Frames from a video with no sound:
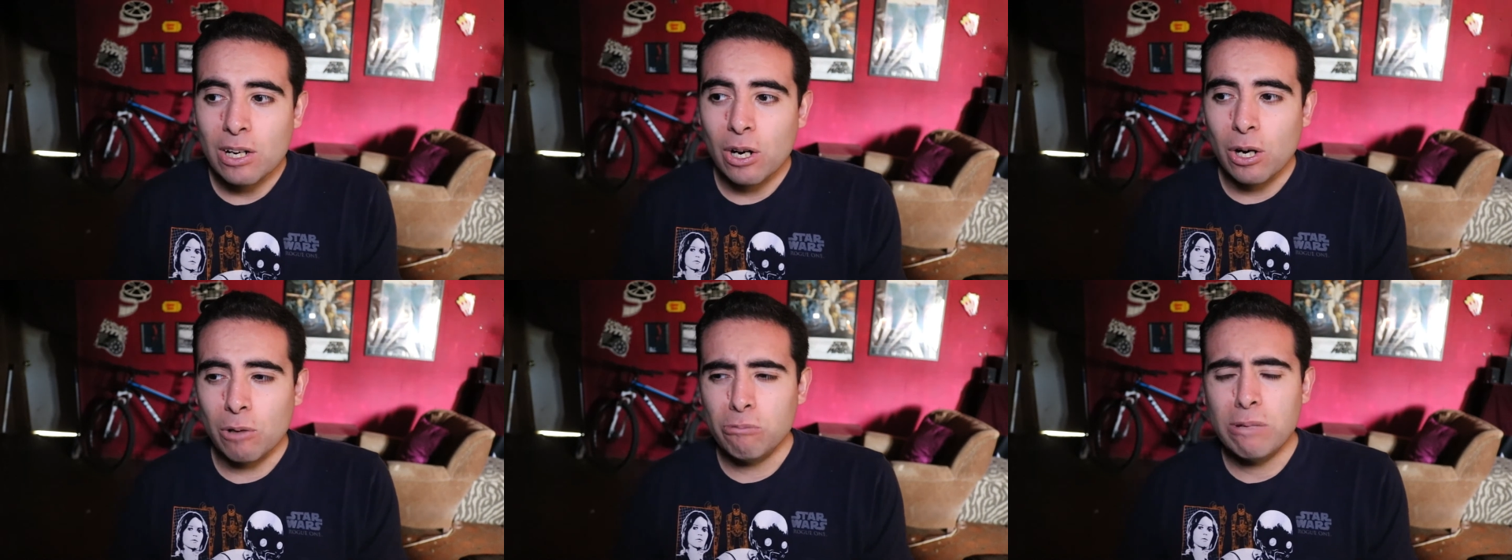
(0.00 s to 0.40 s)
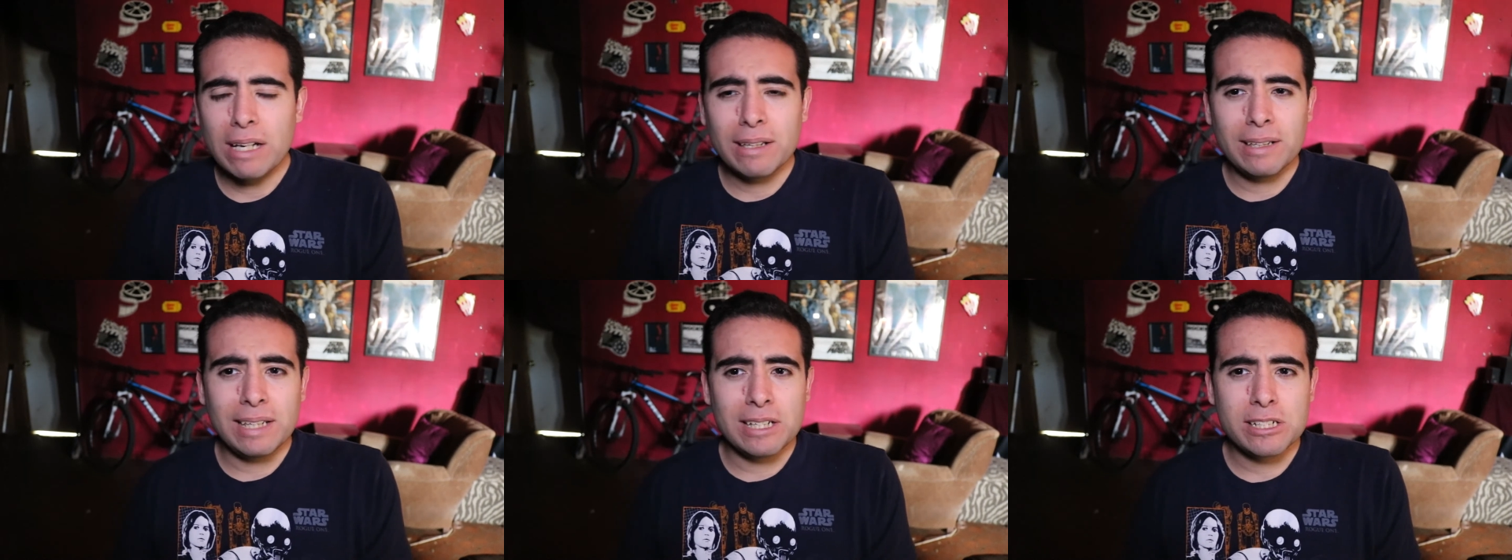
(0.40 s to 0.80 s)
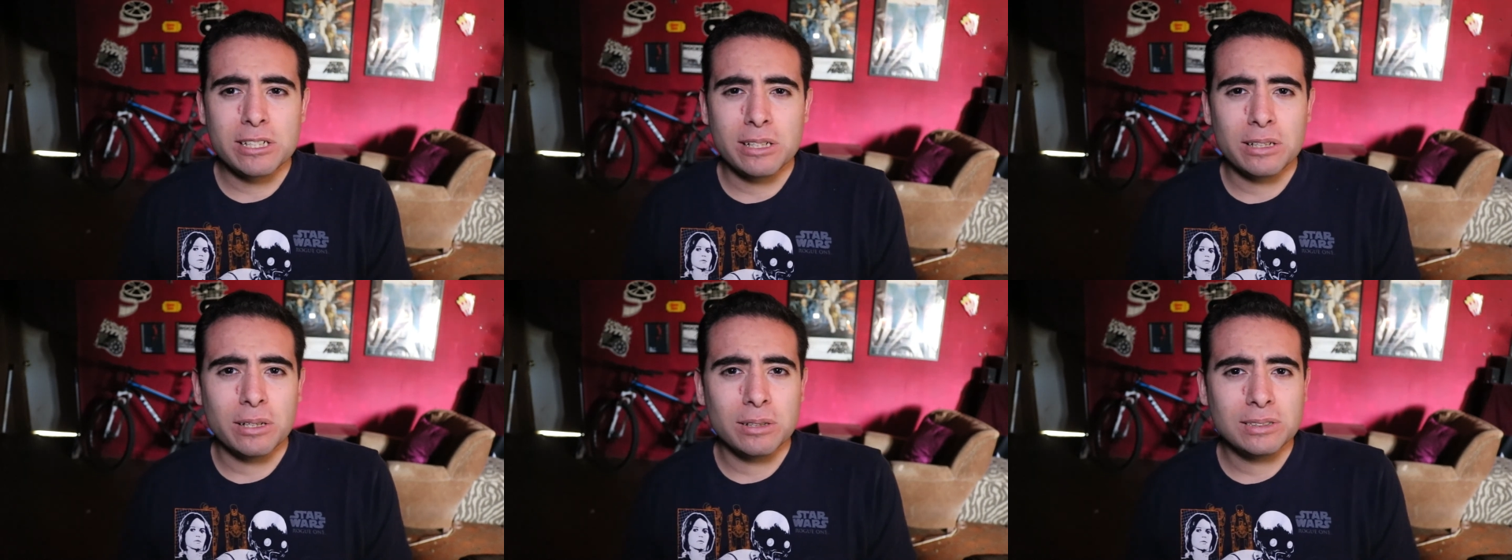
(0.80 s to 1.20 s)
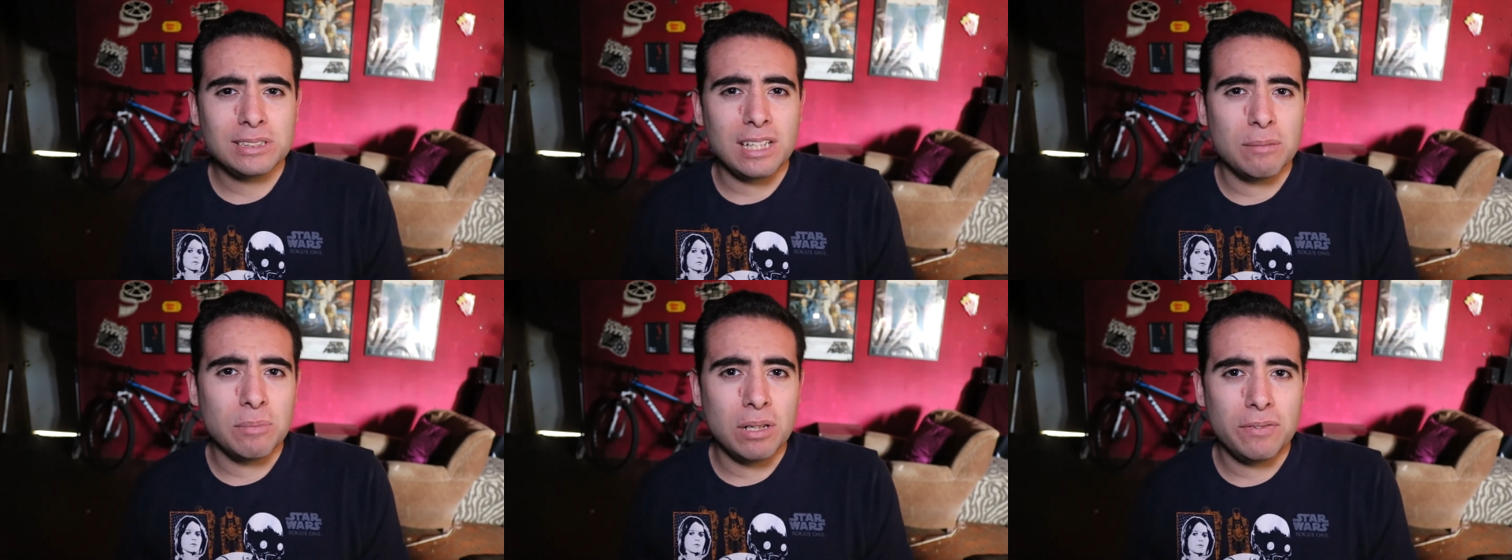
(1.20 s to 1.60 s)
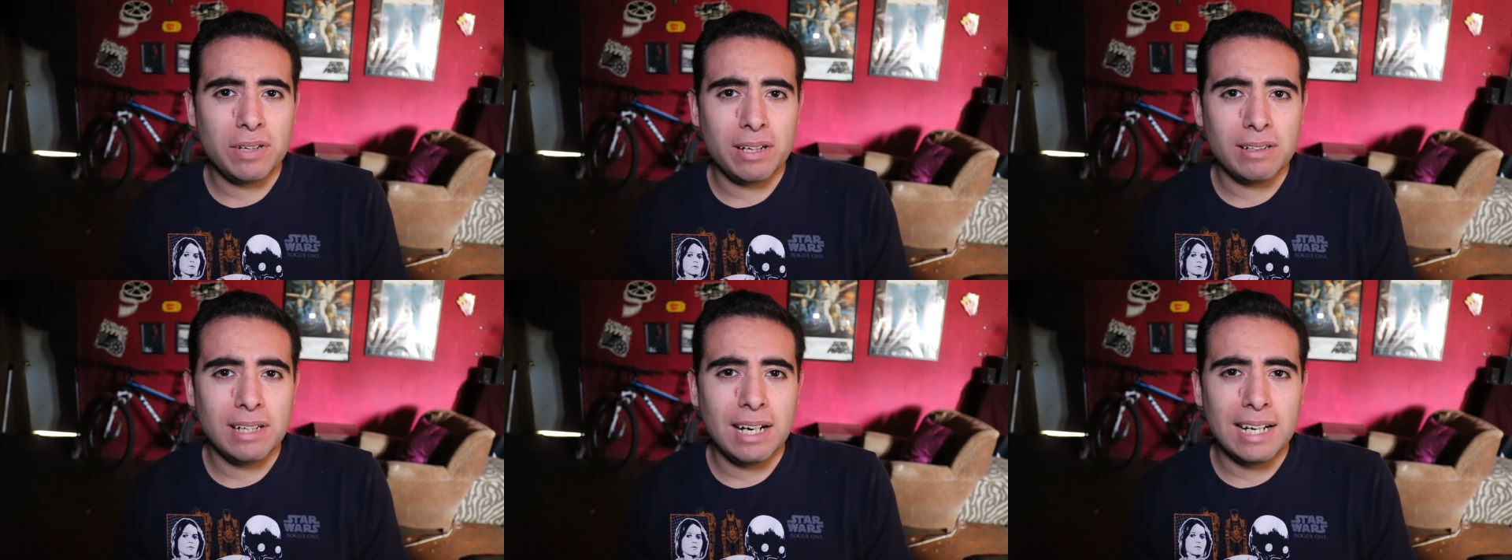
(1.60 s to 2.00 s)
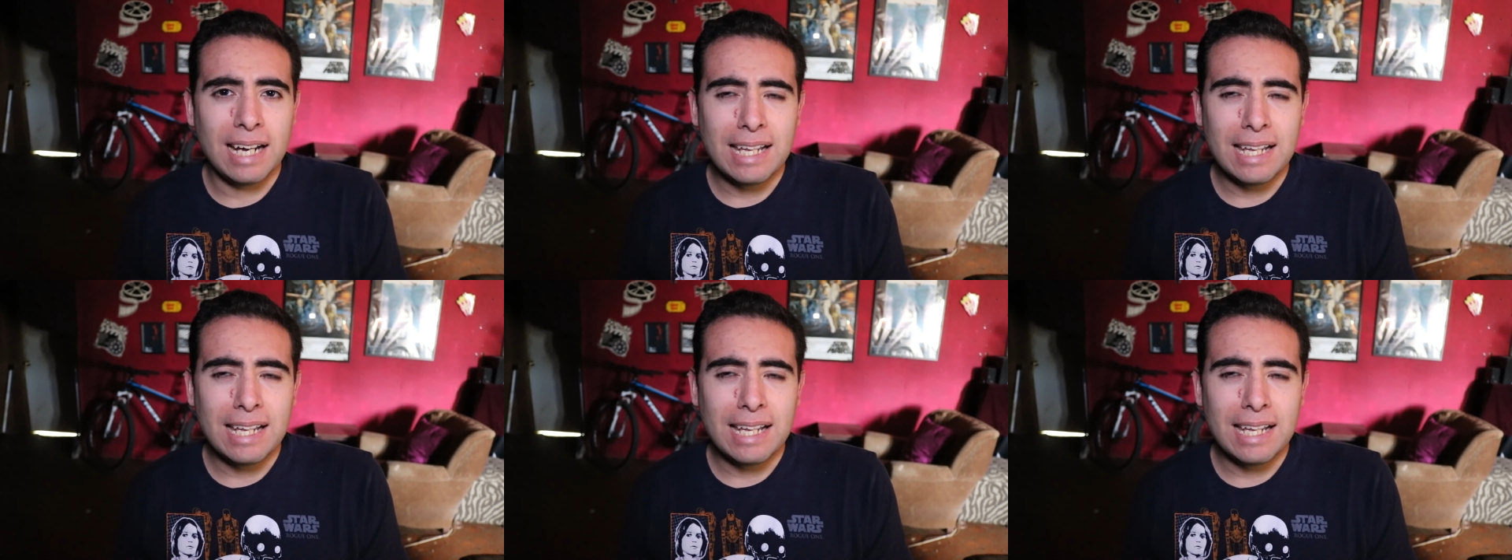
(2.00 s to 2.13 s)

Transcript: oh, whether they should go see a movie or not.